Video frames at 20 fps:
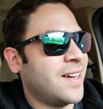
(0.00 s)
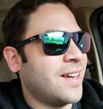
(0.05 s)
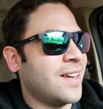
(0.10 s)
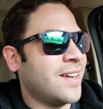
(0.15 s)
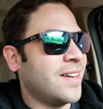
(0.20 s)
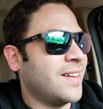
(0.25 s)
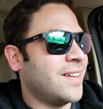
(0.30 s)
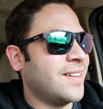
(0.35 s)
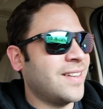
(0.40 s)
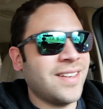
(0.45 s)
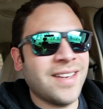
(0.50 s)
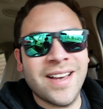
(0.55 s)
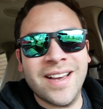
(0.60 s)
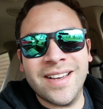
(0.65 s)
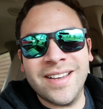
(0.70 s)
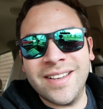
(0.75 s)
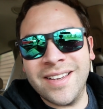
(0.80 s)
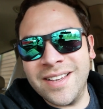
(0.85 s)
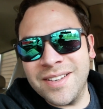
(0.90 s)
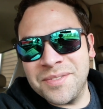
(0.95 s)

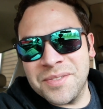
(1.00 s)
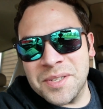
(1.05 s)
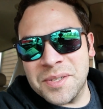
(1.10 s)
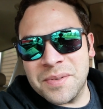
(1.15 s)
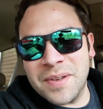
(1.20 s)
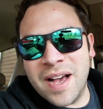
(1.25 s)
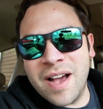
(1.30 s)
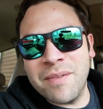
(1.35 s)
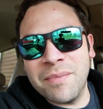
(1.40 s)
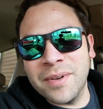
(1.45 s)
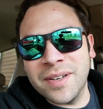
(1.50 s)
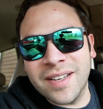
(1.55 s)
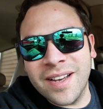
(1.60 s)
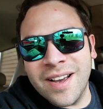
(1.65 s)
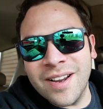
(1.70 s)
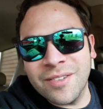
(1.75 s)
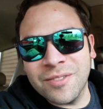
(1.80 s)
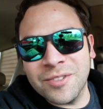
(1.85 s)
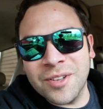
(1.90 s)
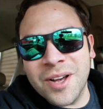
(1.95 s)
I've been
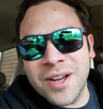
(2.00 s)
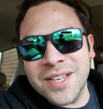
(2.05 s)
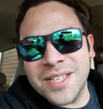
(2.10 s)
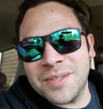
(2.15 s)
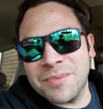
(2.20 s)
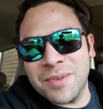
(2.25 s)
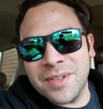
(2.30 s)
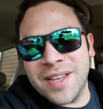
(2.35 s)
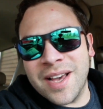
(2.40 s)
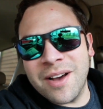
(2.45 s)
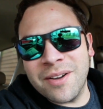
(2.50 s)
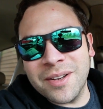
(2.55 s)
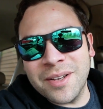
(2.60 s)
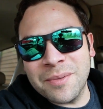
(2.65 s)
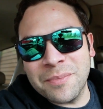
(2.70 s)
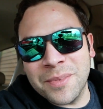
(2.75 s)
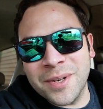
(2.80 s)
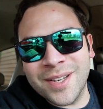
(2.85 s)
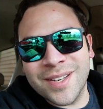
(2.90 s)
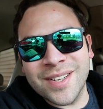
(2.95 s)
kind of lost without
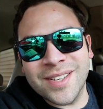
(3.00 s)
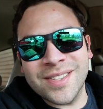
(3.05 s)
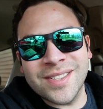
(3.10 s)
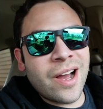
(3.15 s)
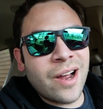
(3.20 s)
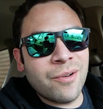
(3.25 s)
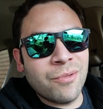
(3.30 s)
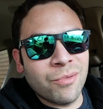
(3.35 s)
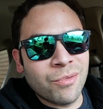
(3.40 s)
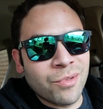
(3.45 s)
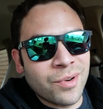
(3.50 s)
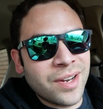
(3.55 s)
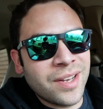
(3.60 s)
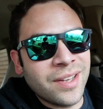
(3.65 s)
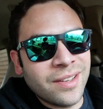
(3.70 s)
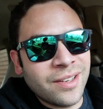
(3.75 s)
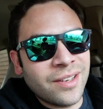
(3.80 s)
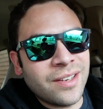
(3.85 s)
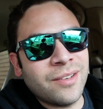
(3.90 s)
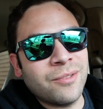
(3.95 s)
it because I
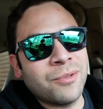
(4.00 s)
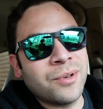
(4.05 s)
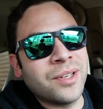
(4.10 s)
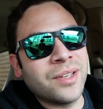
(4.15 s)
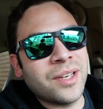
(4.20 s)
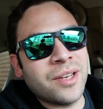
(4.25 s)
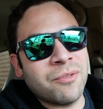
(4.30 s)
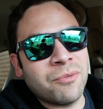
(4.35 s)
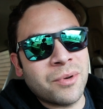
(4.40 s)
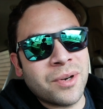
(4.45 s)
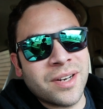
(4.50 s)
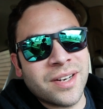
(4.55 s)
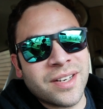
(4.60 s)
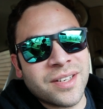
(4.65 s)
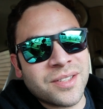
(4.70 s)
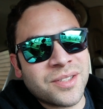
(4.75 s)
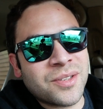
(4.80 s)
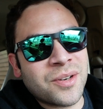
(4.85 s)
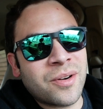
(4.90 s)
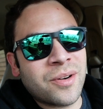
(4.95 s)
really have wanted to
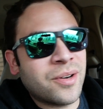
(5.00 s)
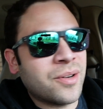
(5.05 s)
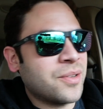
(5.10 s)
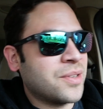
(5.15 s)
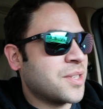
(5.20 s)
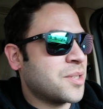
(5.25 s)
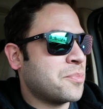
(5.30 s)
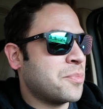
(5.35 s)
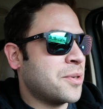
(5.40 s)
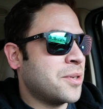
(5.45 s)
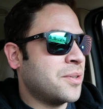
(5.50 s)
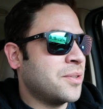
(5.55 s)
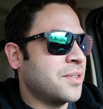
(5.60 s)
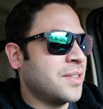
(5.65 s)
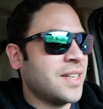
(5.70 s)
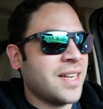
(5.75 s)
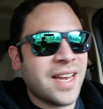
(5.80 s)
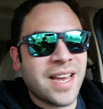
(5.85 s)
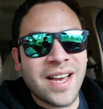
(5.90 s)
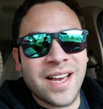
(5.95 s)
get started on this
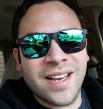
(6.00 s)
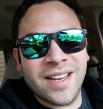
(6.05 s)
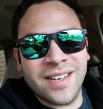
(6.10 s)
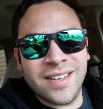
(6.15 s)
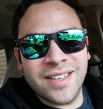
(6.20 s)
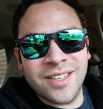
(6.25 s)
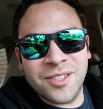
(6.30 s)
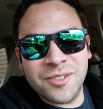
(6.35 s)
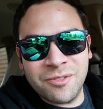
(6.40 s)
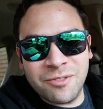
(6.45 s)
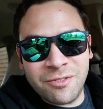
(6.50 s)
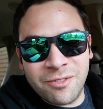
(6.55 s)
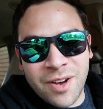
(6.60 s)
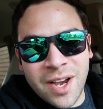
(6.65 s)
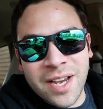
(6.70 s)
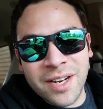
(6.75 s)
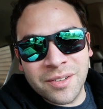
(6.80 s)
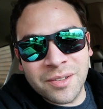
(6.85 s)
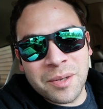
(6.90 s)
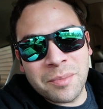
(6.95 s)
build, and it's
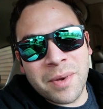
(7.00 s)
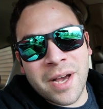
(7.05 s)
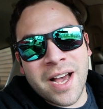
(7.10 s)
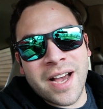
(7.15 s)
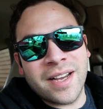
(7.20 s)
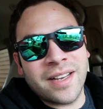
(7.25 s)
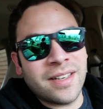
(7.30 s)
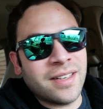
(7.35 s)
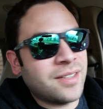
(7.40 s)
finally back.